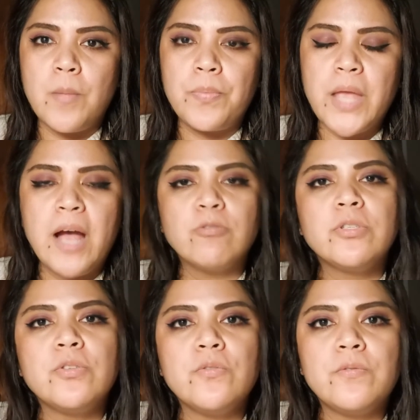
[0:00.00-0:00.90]
how
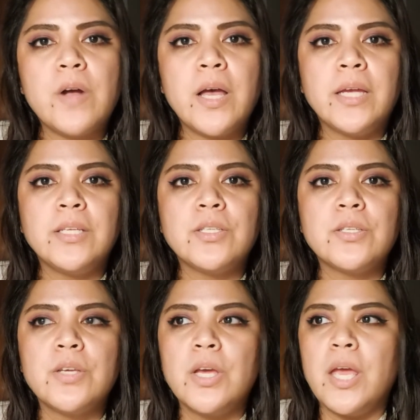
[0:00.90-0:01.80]
to find
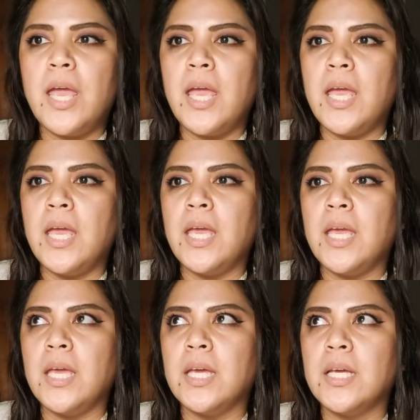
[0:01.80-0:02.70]

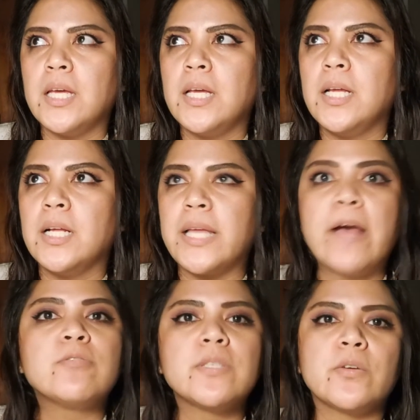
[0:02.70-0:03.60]
a
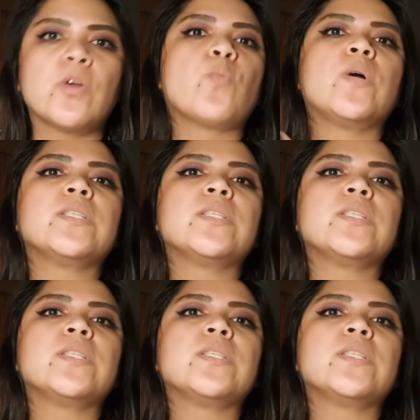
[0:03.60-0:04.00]
counselor, or what